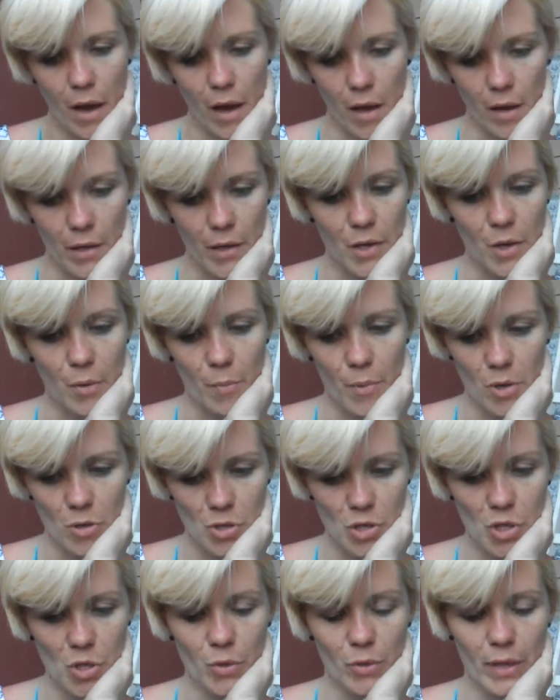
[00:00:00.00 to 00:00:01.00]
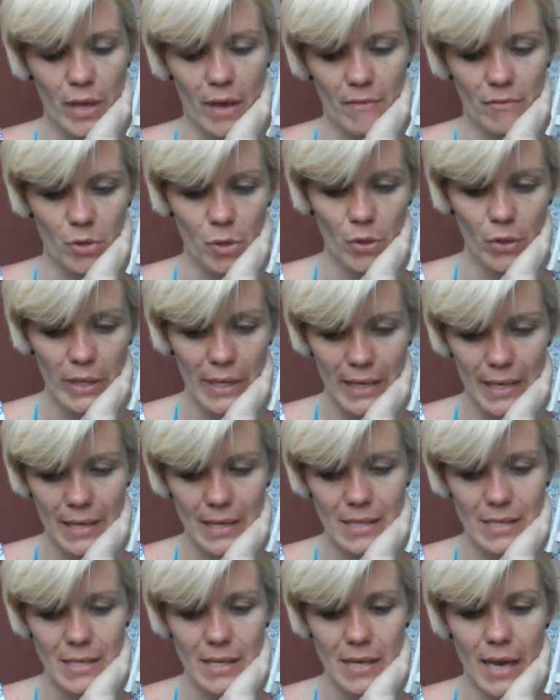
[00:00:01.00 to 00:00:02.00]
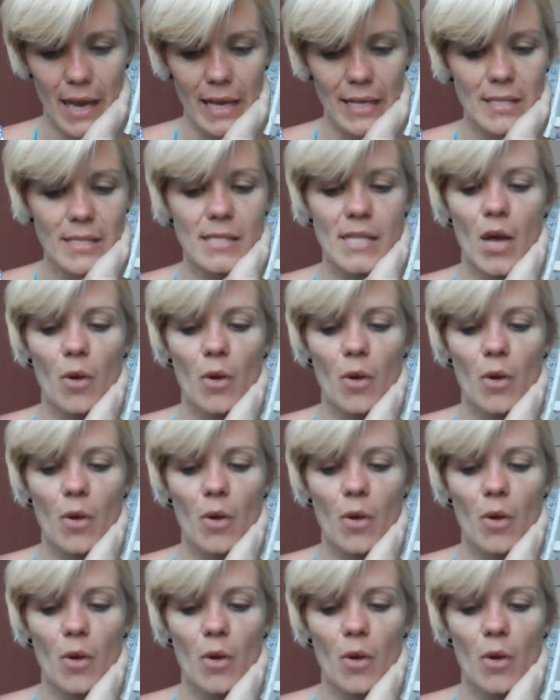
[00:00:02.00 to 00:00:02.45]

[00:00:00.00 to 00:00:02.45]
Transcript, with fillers: On an emotional level, it indicates